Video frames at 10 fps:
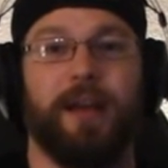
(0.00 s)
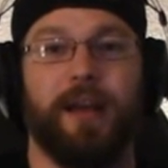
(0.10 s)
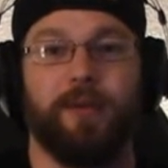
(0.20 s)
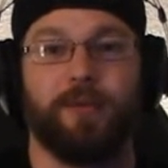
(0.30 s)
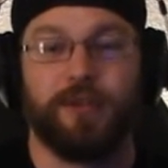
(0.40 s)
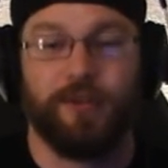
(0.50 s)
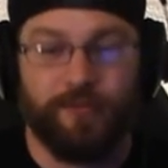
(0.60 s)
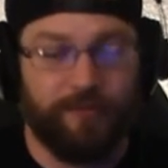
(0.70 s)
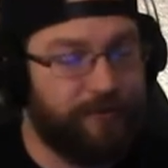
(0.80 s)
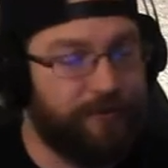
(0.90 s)
It was
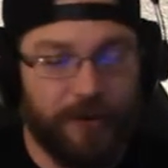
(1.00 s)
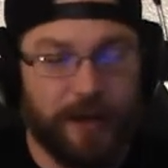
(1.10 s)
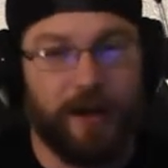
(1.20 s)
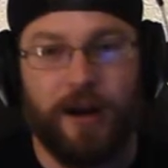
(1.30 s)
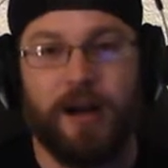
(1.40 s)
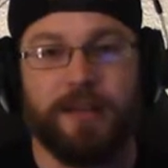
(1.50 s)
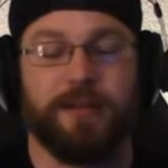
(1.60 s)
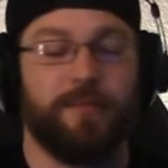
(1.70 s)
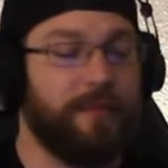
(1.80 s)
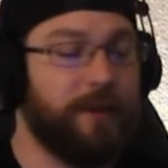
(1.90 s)
fucking
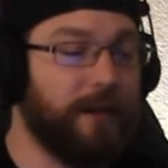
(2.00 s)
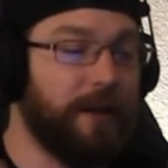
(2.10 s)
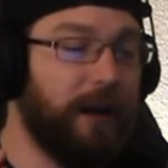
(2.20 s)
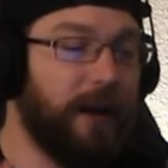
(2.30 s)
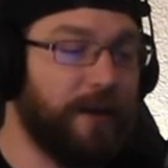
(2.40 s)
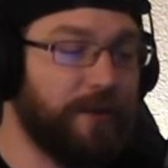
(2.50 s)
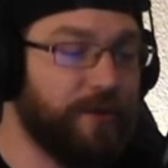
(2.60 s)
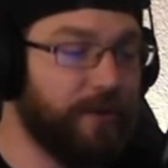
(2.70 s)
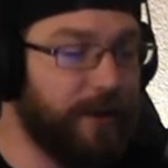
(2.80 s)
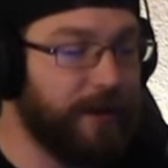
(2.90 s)
awesome. Uh,
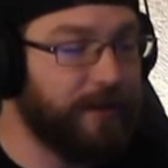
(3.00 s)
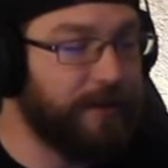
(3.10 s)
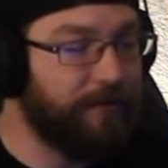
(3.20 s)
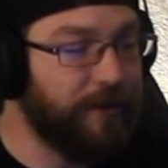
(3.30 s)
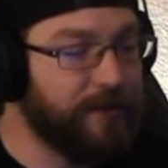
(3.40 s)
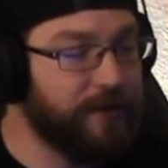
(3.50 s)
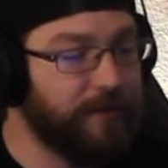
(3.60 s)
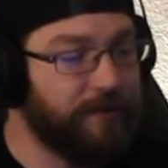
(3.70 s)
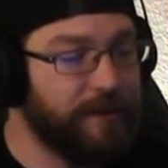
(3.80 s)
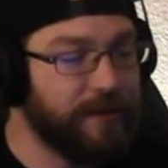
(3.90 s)
Julia defeats
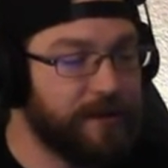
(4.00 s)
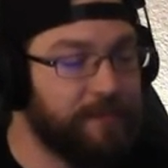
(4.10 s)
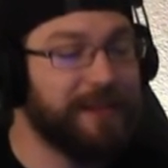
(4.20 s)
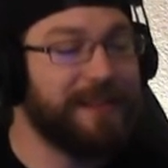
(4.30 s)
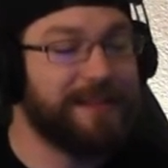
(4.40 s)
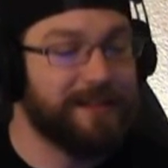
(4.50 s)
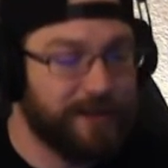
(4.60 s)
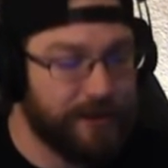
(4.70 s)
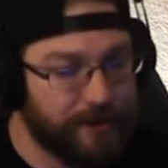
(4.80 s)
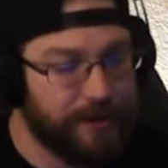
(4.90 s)
her via split
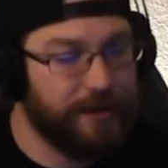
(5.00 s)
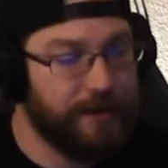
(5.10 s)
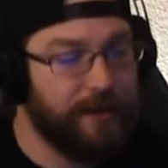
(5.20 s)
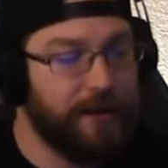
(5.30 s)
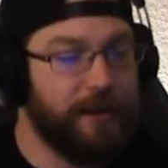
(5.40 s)
decision.